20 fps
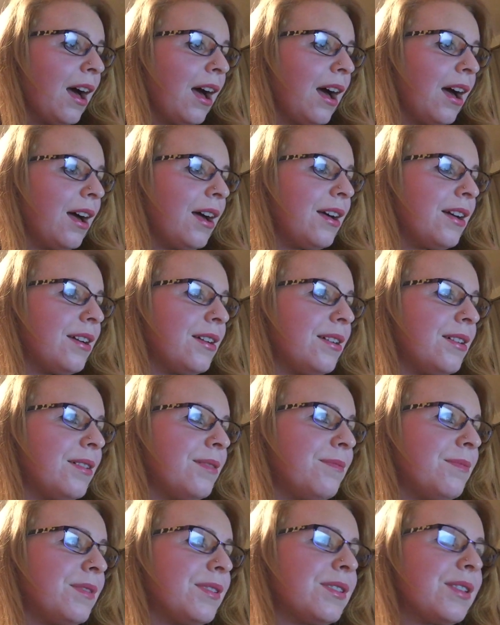
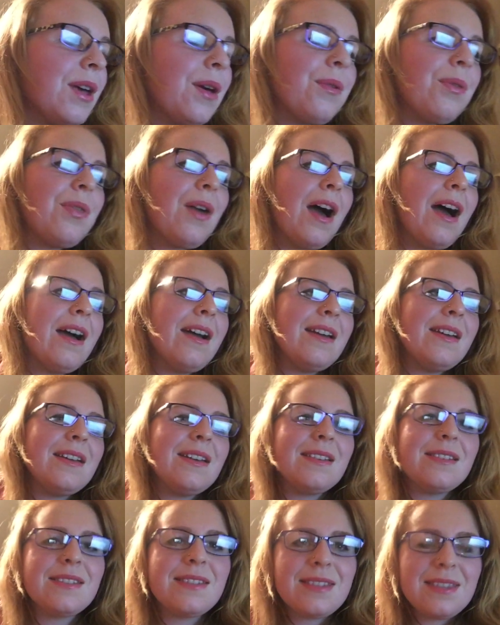So that
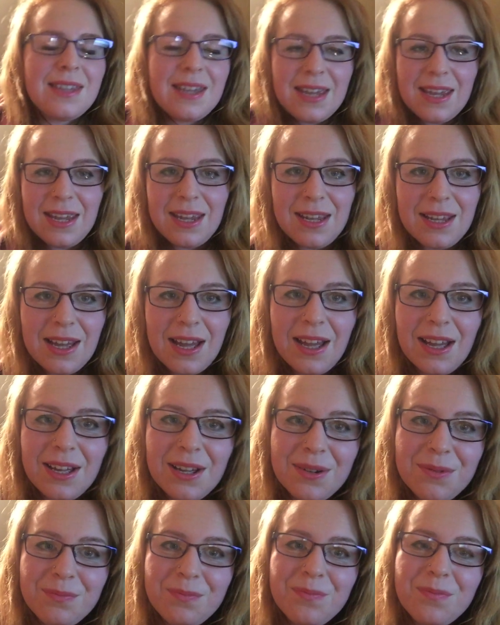is the
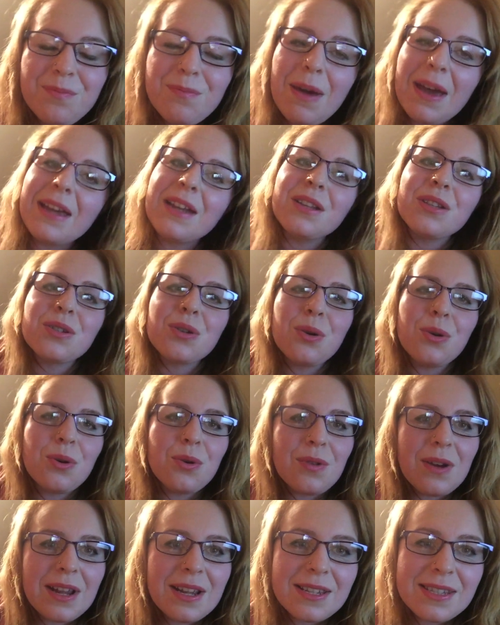main
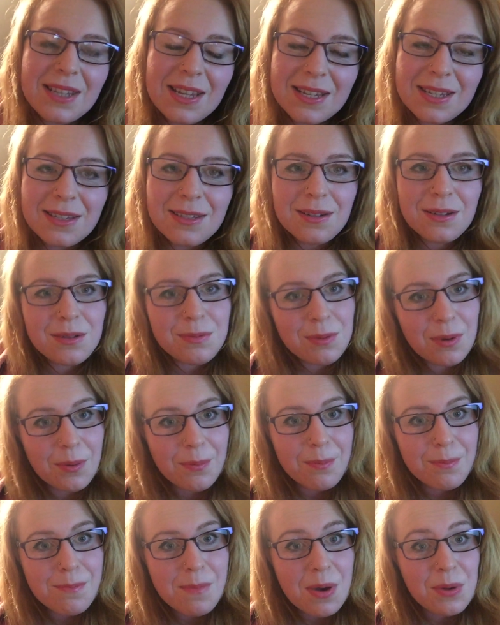tourist. That seems to be
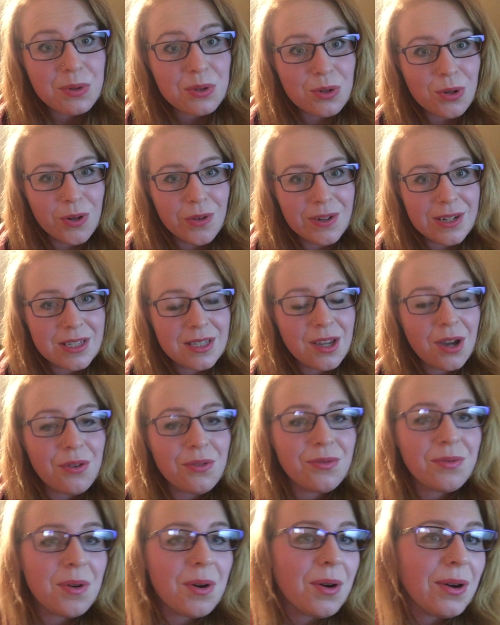what most tourists
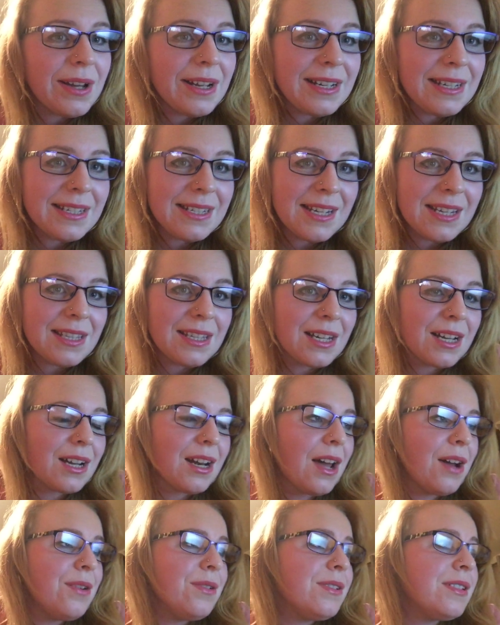go for in India, the
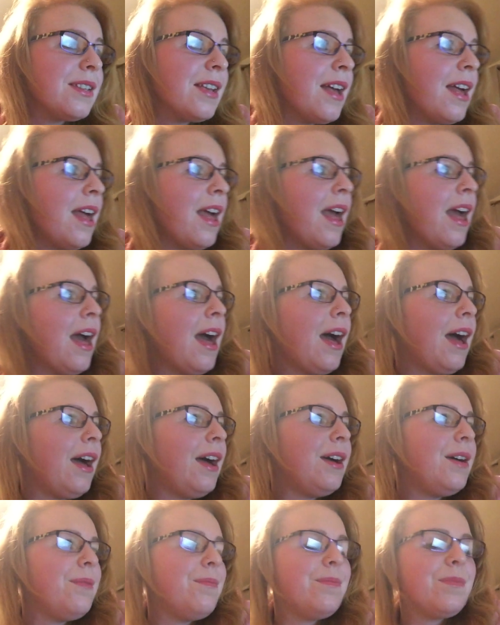clothes.
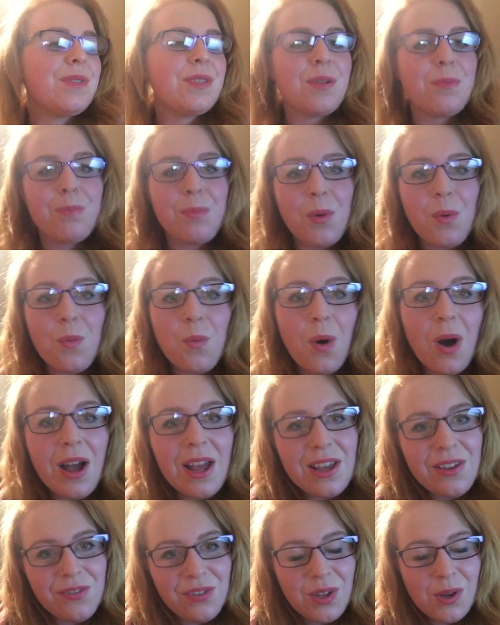But
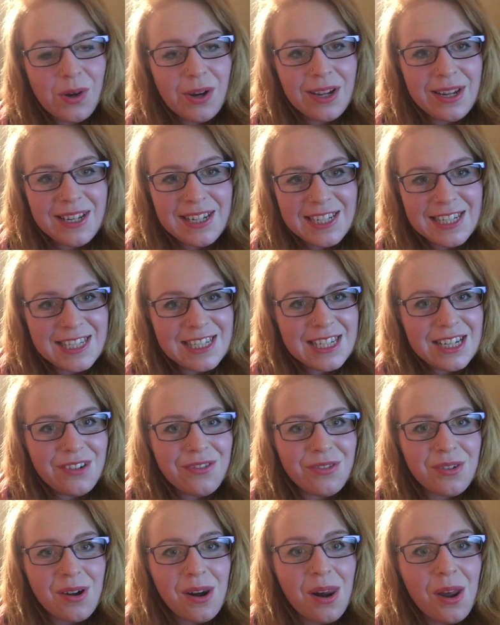what if you're in India
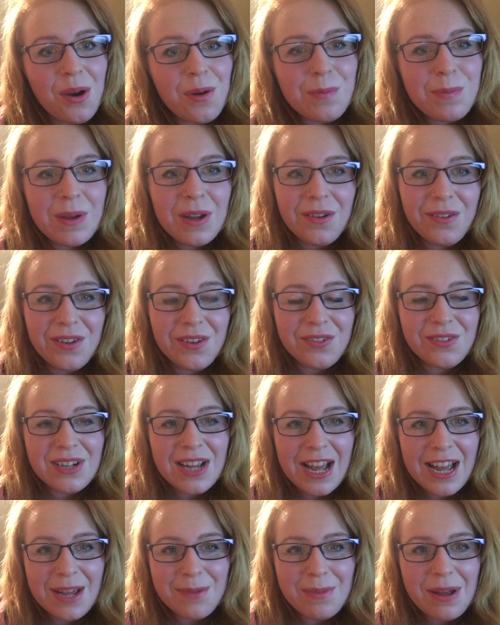for a long period of
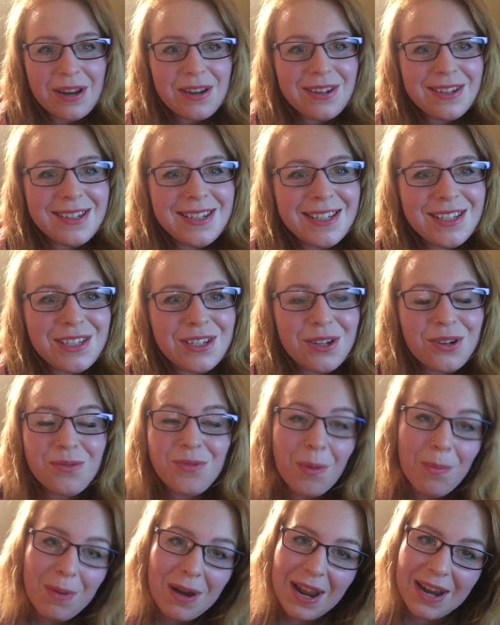time and you need to
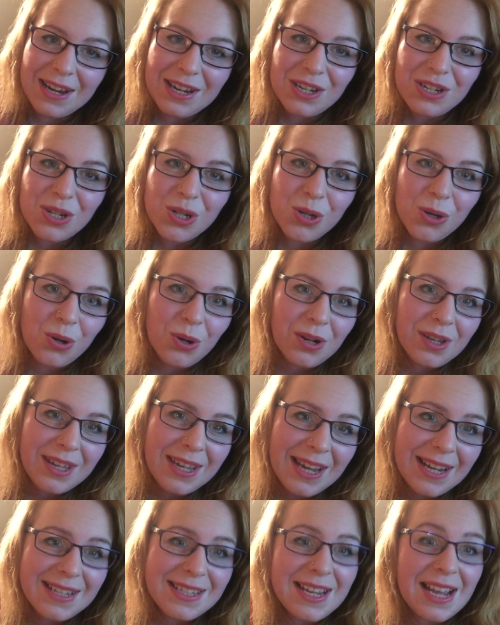replenish your
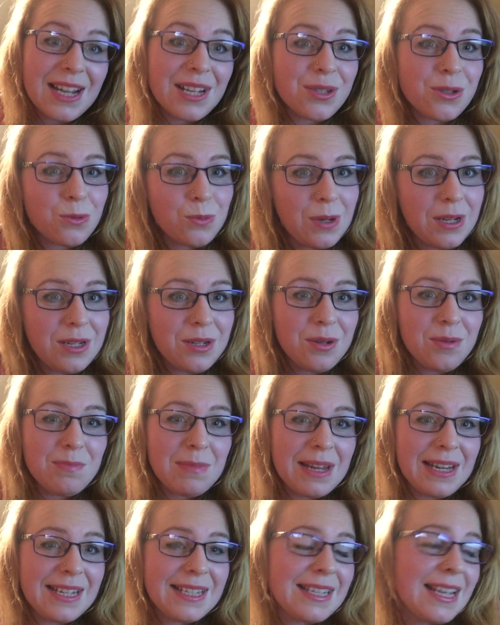kit, as we do
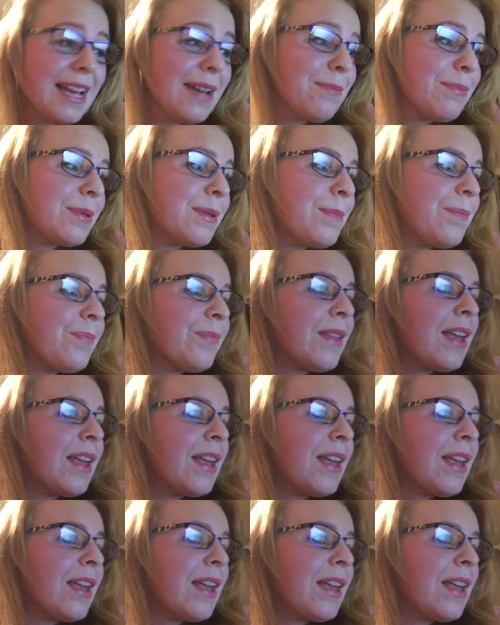many times?